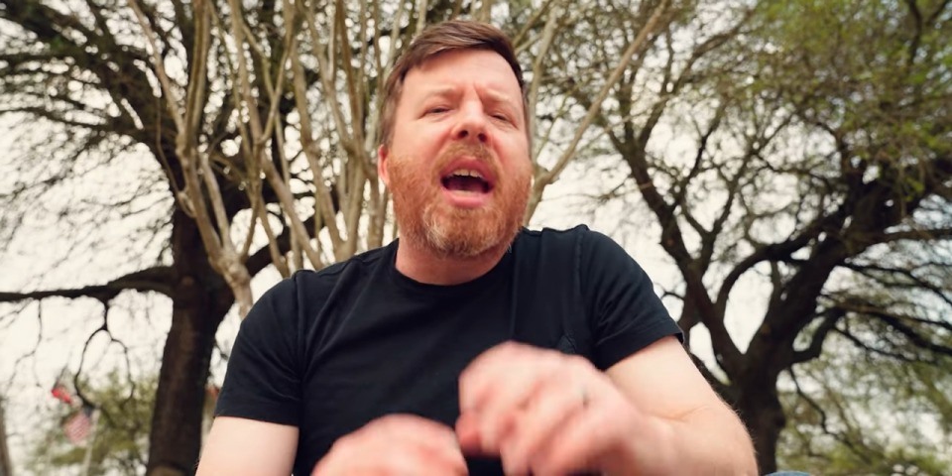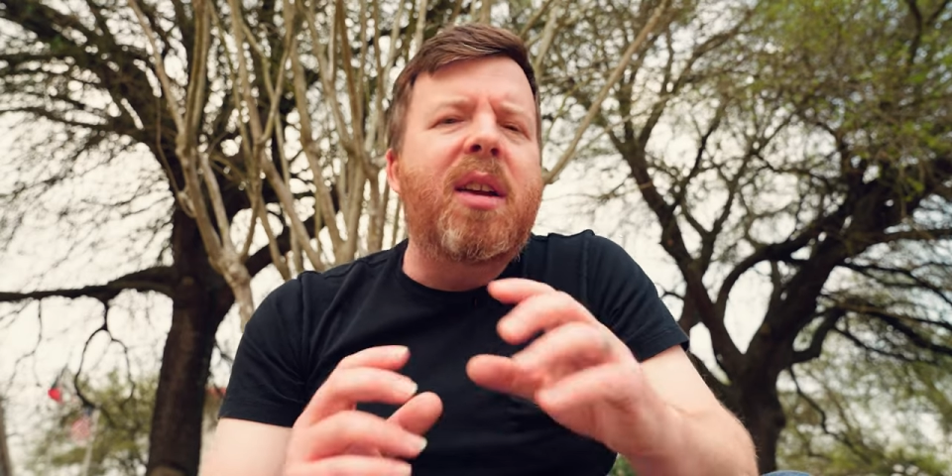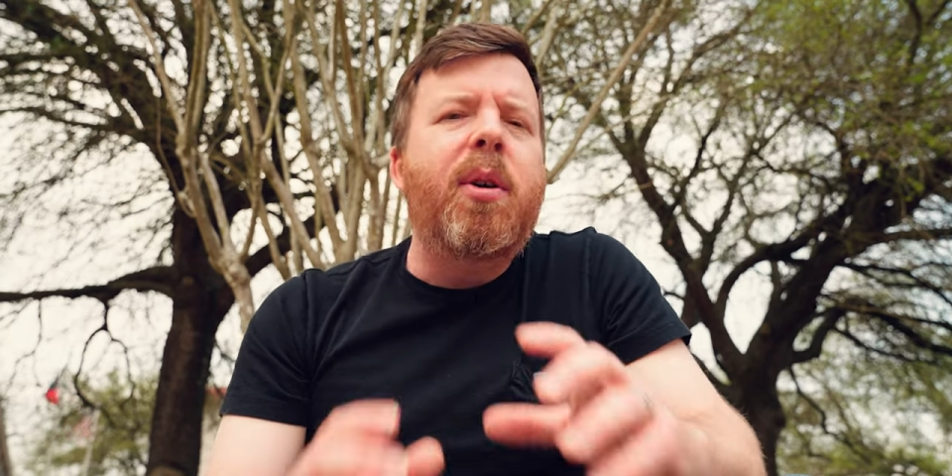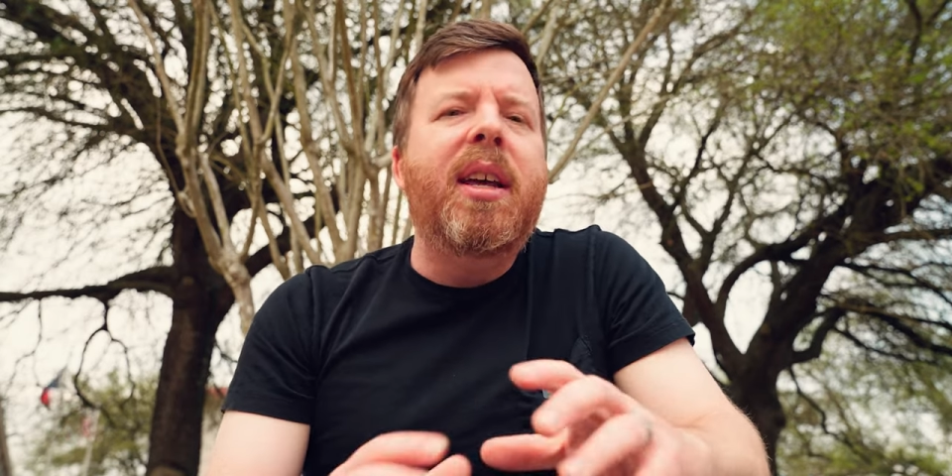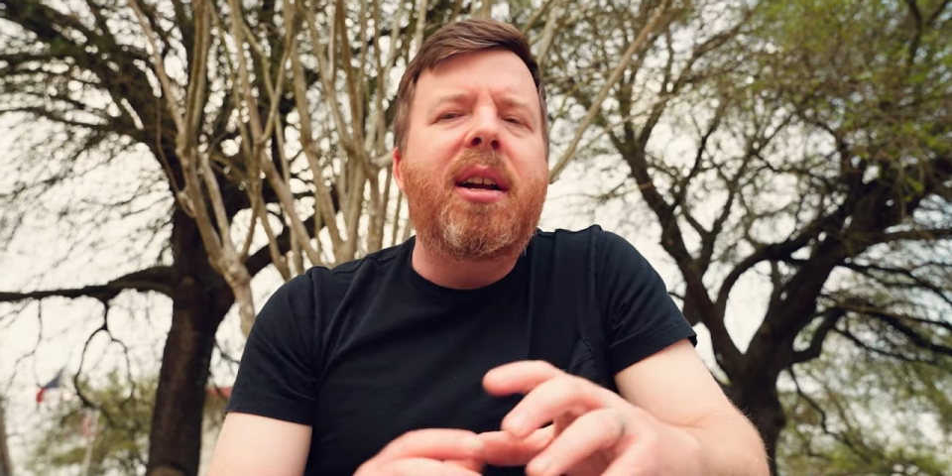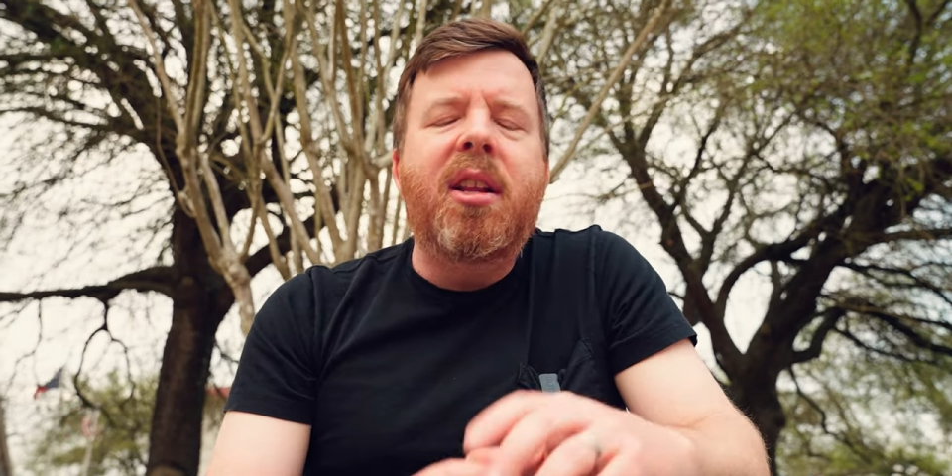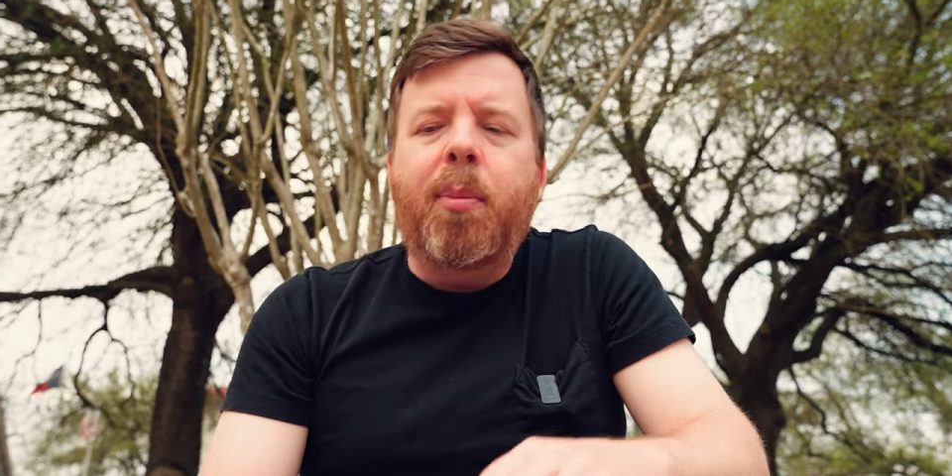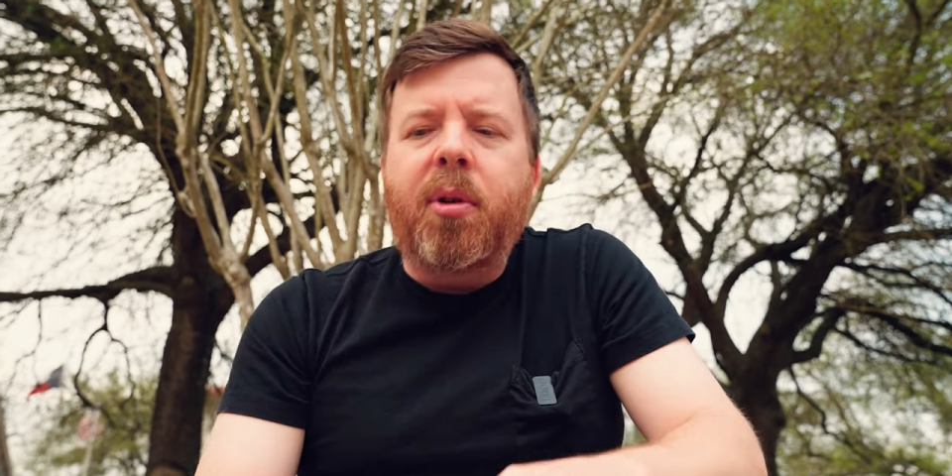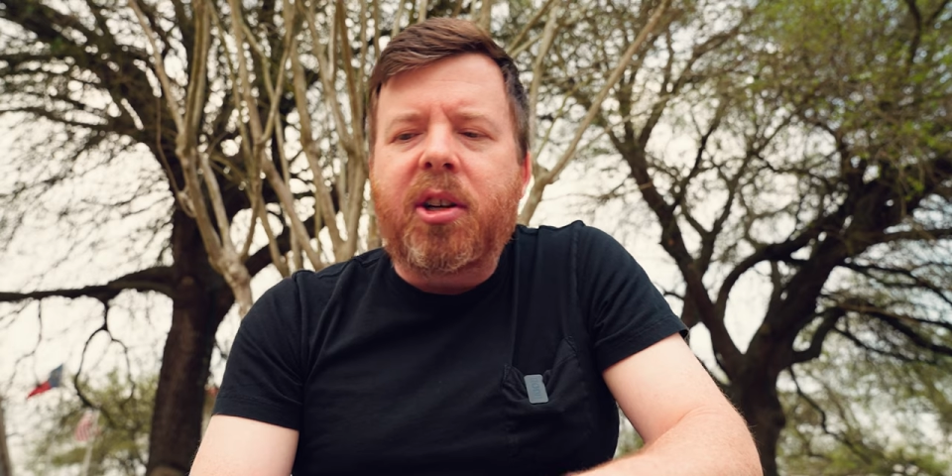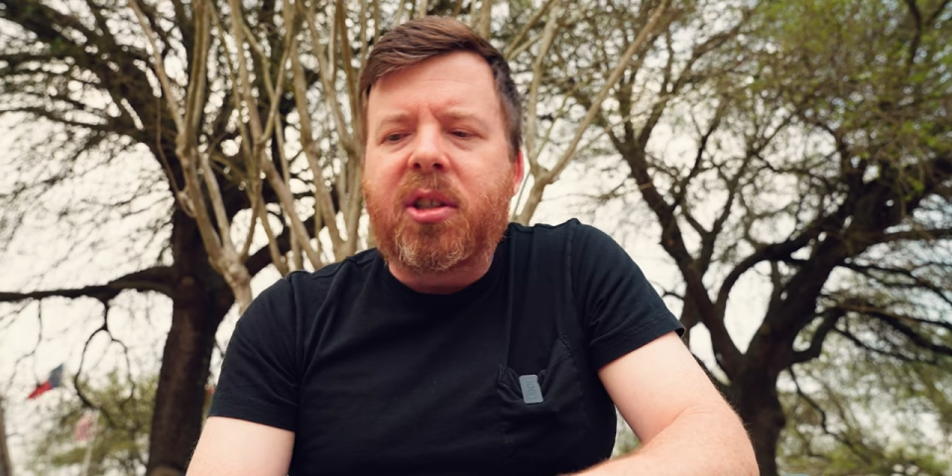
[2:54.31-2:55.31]
how do I get into the
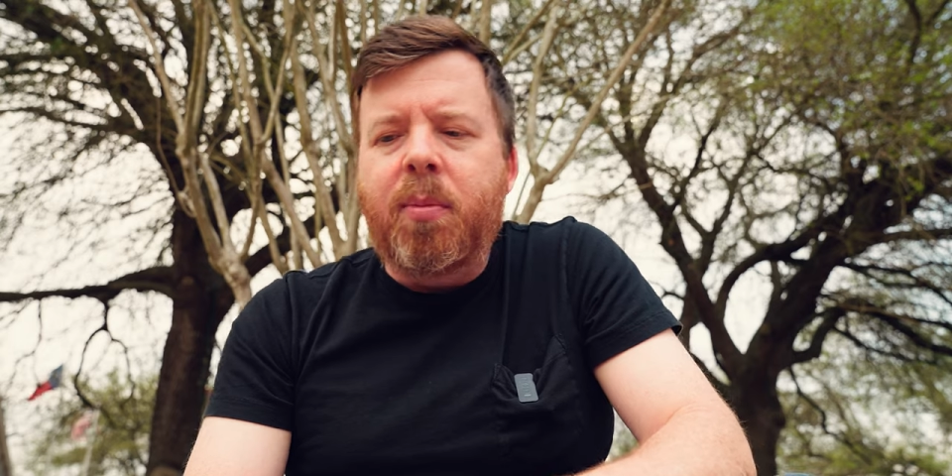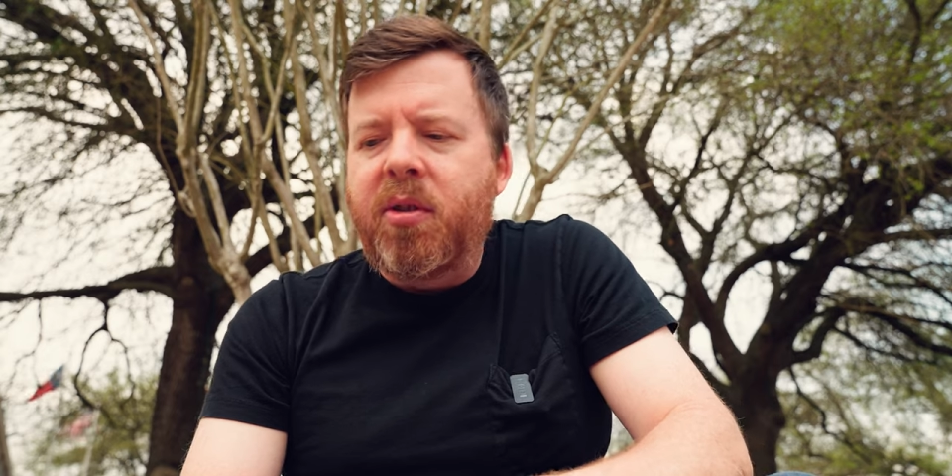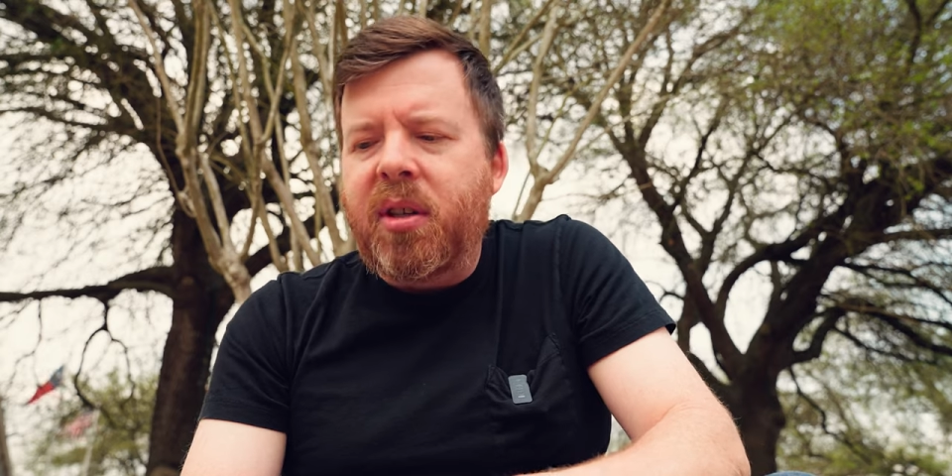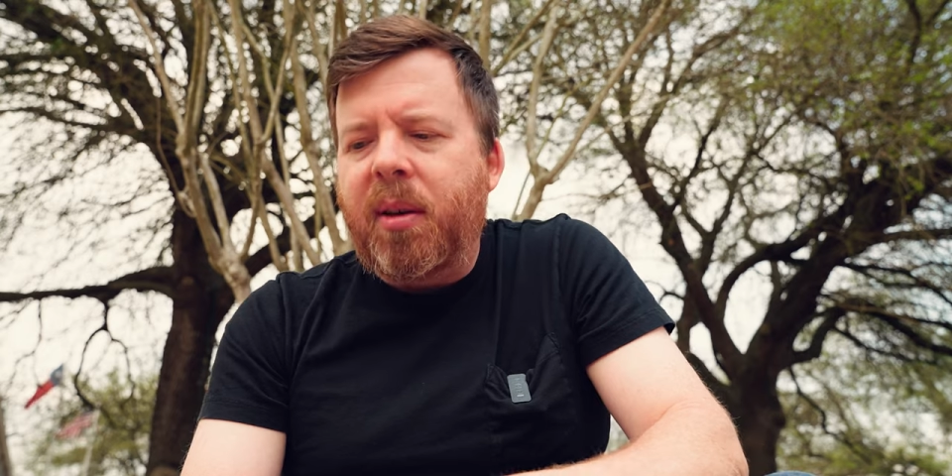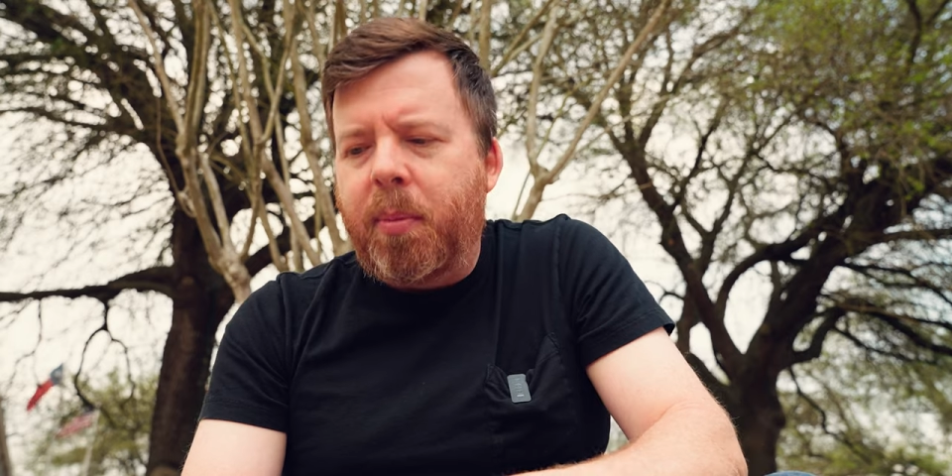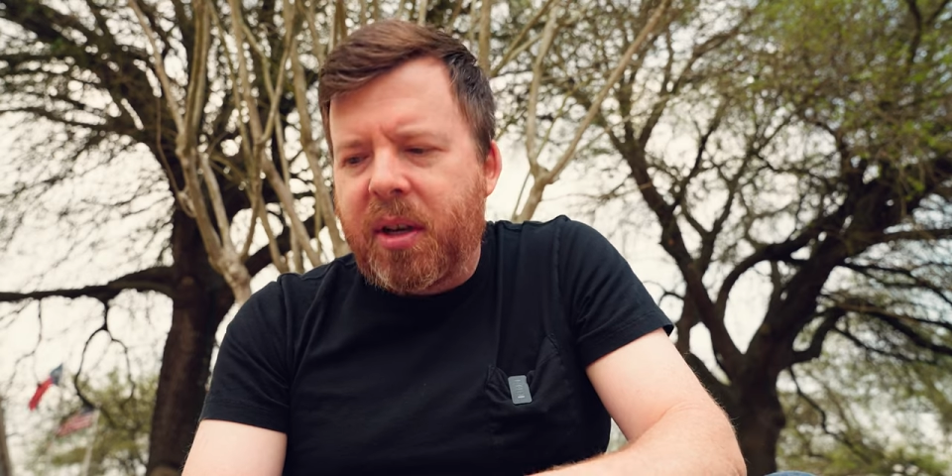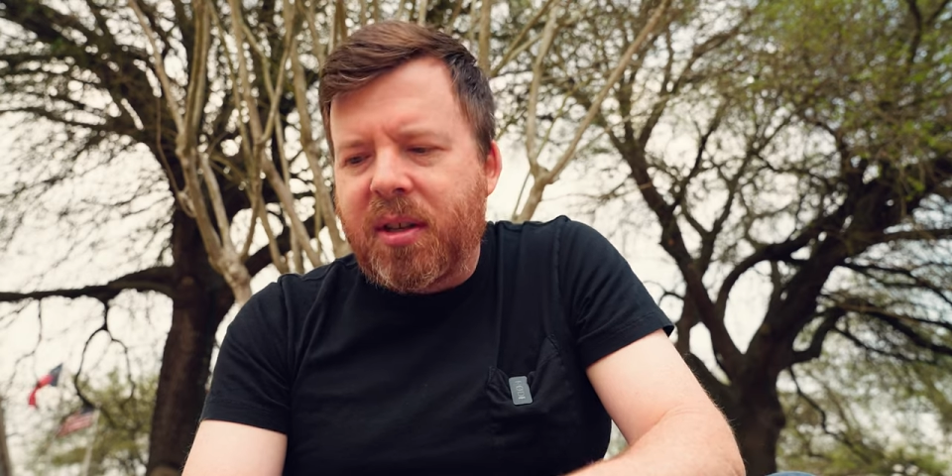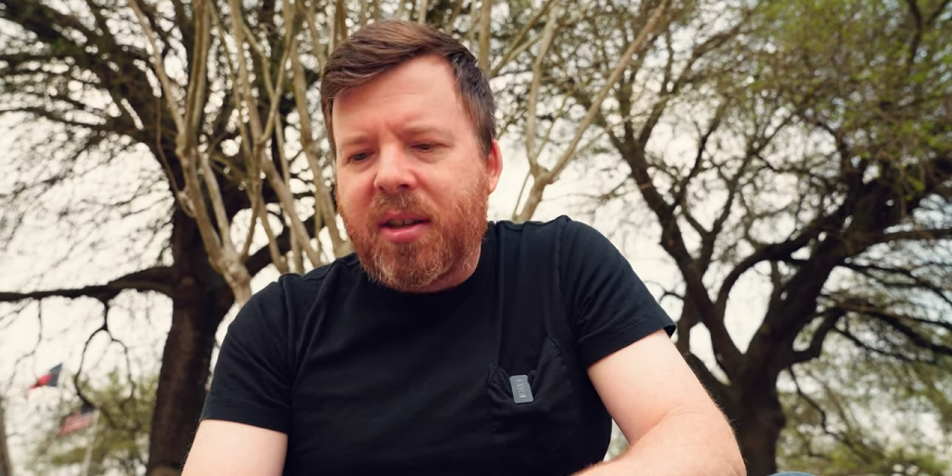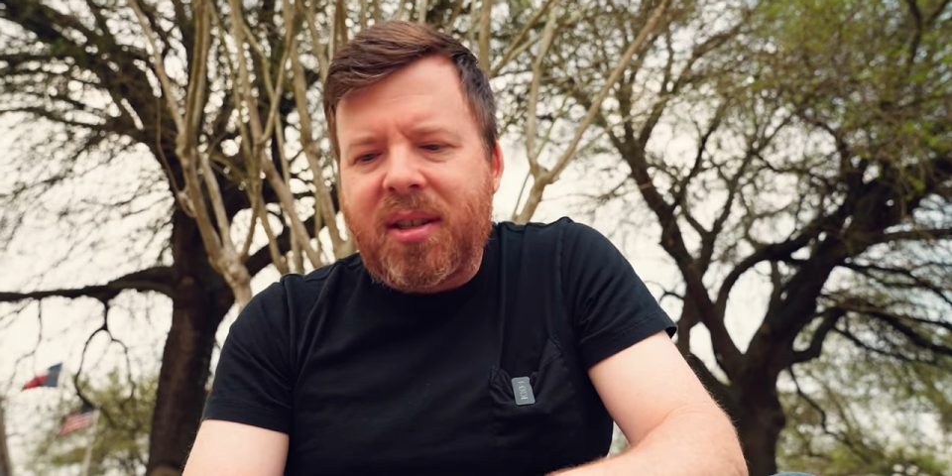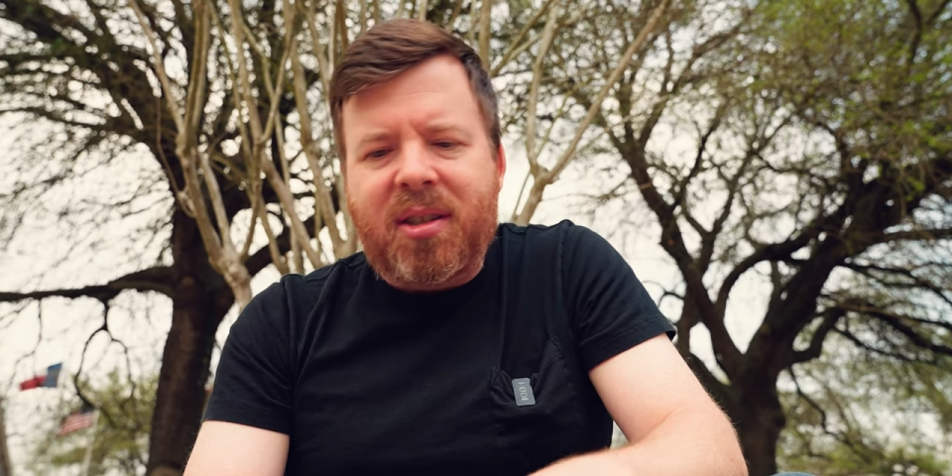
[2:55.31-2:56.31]
production music business?